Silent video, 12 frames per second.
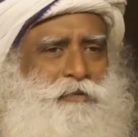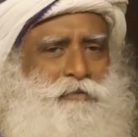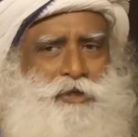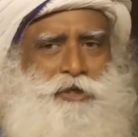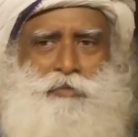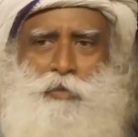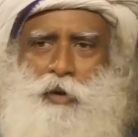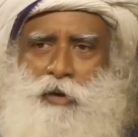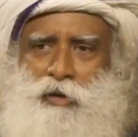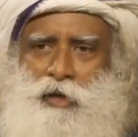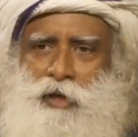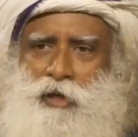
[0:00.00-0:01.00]
was
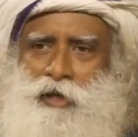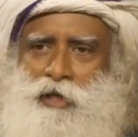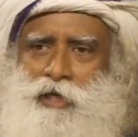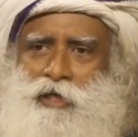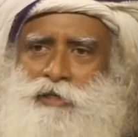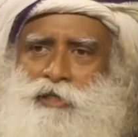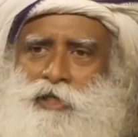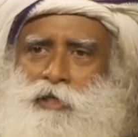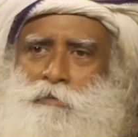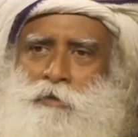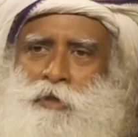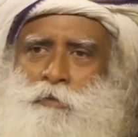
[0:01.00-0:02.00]
small, eat,
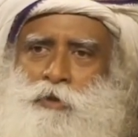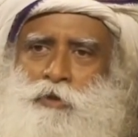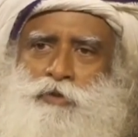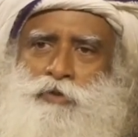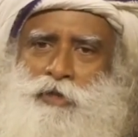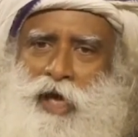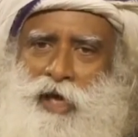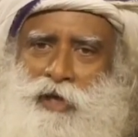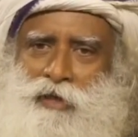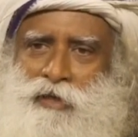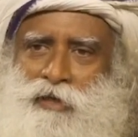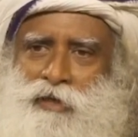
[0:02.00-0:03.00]
sleep, reproduce,
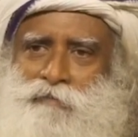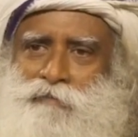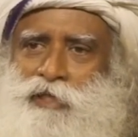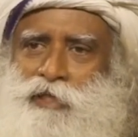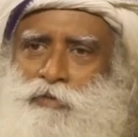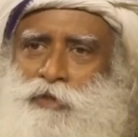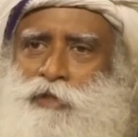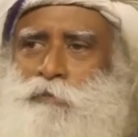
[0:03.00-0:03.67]
die. If this was the